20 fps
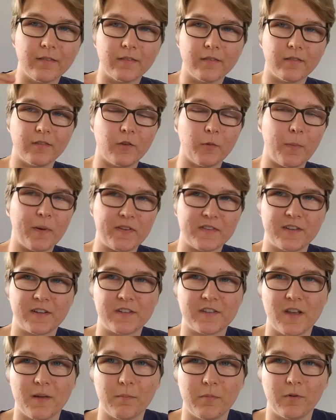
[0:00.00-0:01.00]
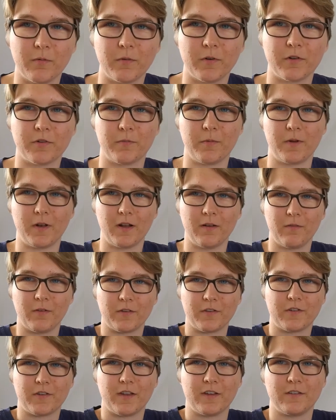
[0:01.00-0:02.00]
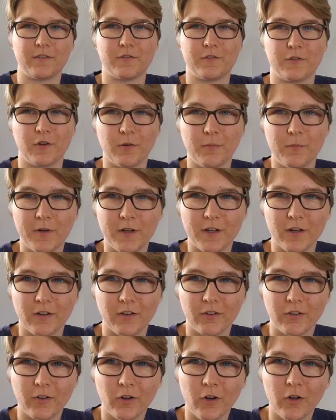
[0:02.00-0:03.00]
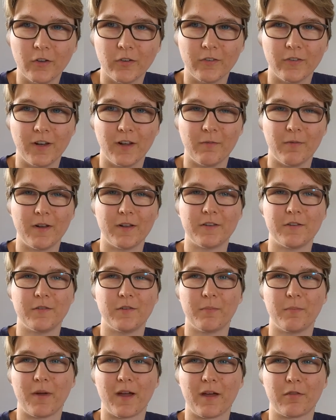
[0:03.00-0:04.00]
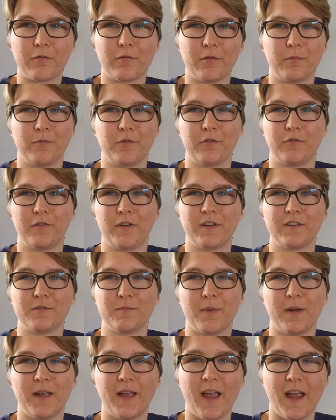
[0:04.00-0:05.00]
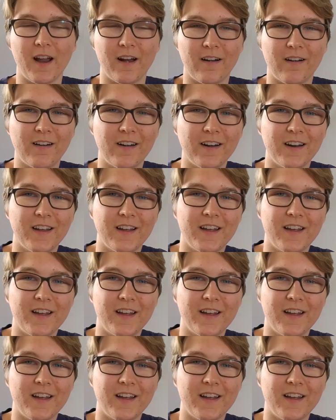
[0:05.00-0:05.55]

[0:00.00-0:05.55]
The best example was when I was in Germany on a con and I went to the bathroom to fix my hair.